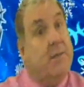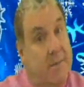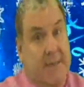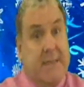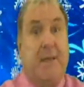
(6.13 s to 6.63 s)

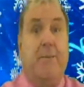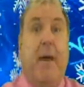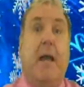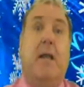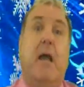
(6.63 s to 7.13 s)
This isn't a
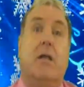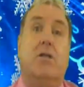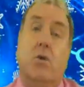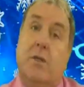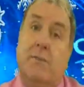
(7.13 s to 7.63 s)
bad day
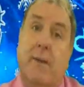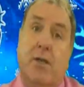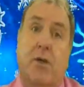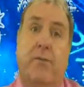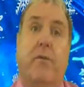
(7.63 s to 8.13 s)
at all,
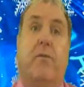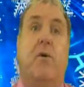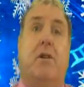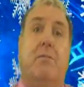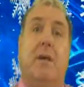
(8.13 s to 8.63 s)
especially if you've
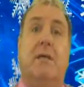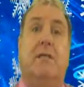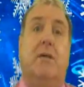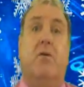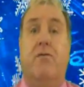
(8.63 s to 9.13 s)
got
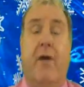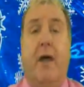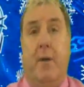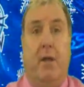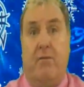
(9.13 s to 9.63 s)
domestic or
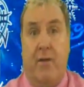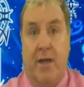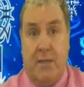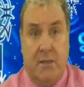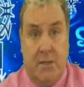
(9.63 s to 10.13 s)
family
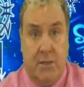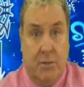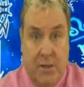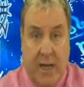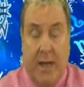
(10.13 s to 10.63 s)
affairs to
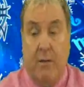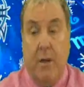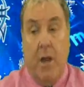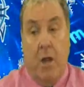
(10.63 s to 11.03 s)
sort out.